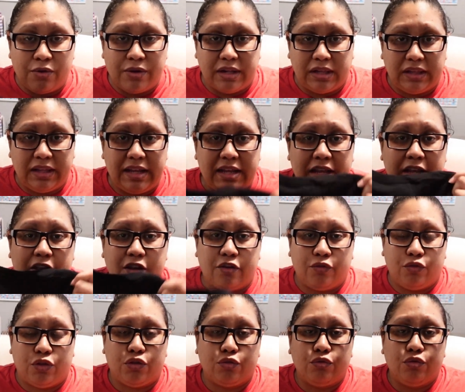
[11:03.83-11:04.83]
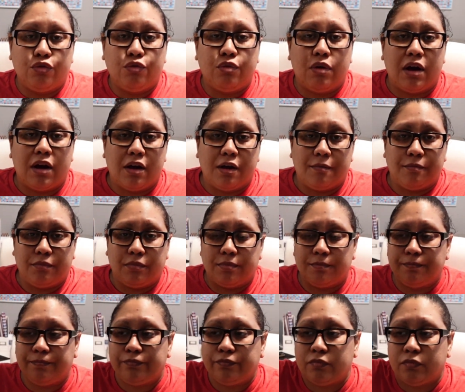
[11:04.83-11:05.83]
in the link through
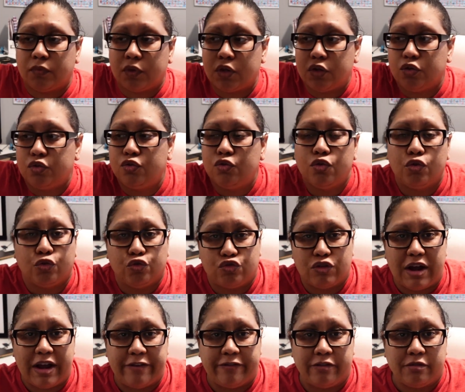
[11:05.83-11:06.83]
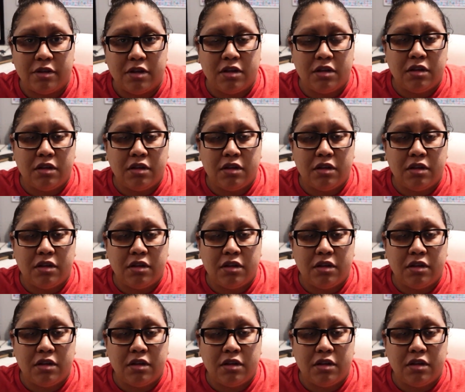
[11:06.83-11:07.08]
Google Drive.